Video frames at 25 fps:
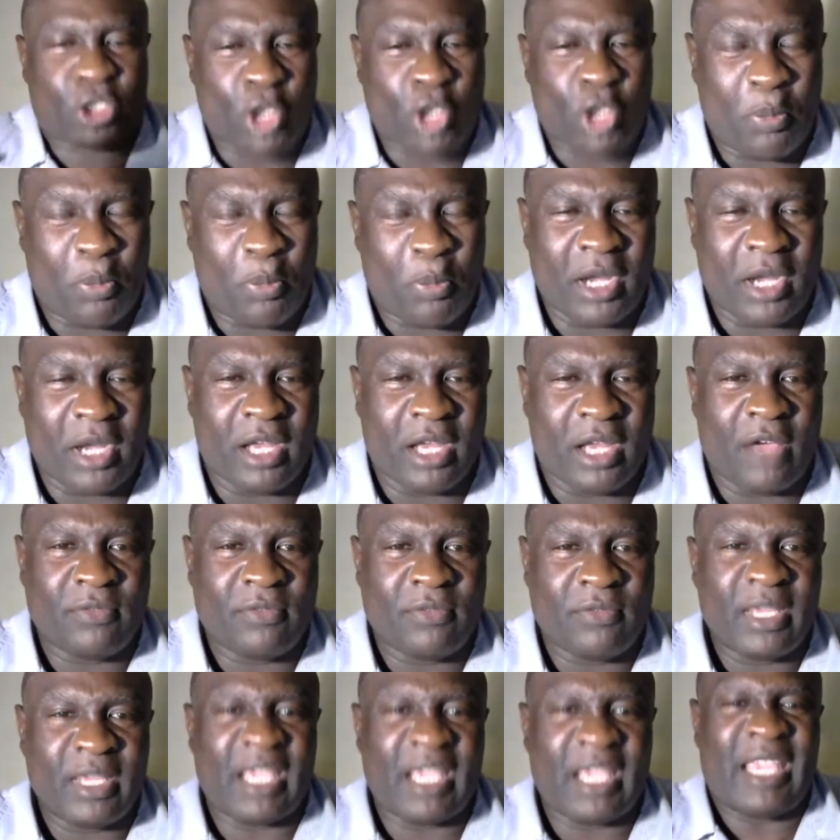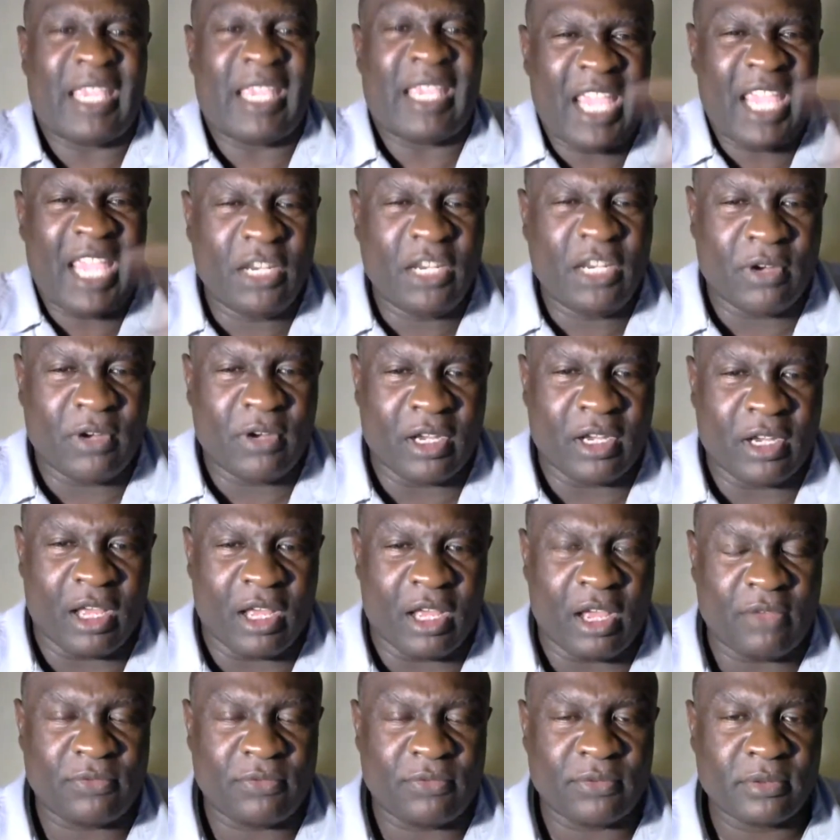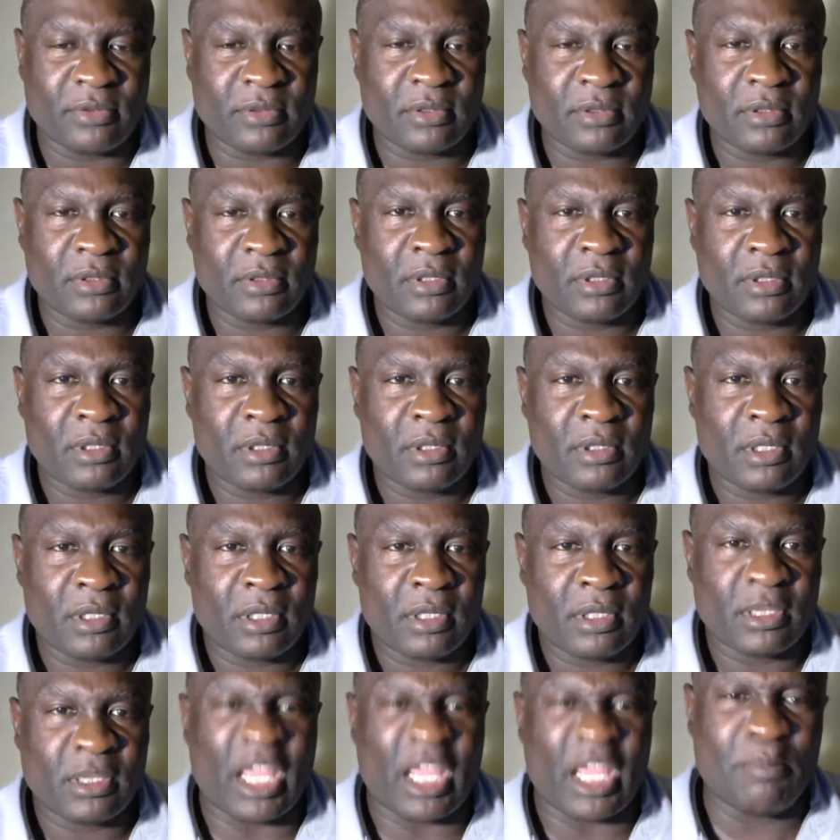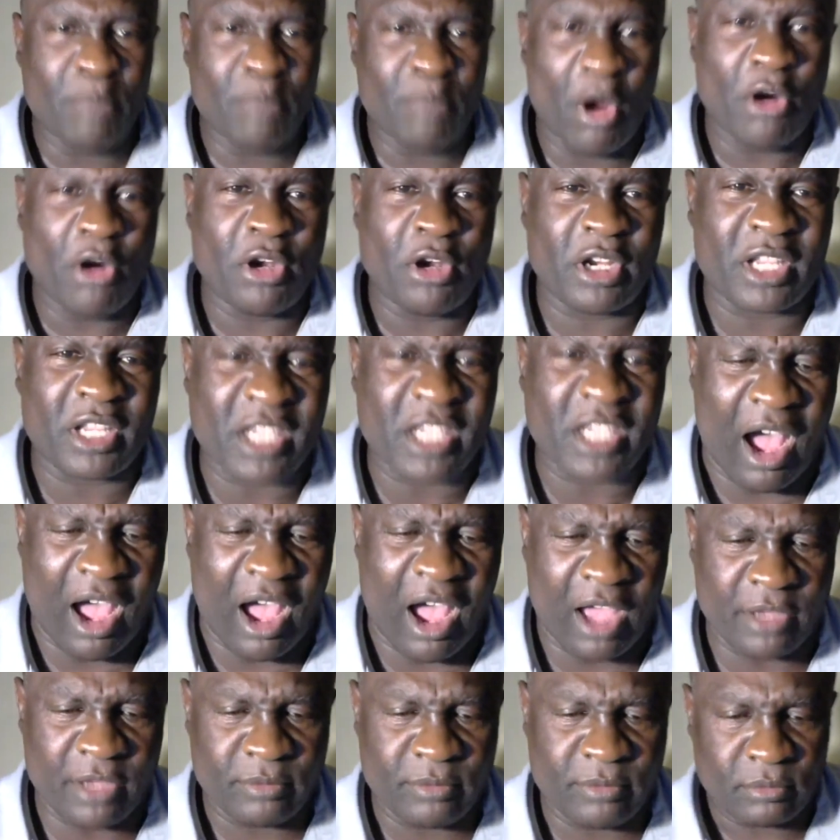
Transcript: stupid enough, ignorant enough, they murdered God.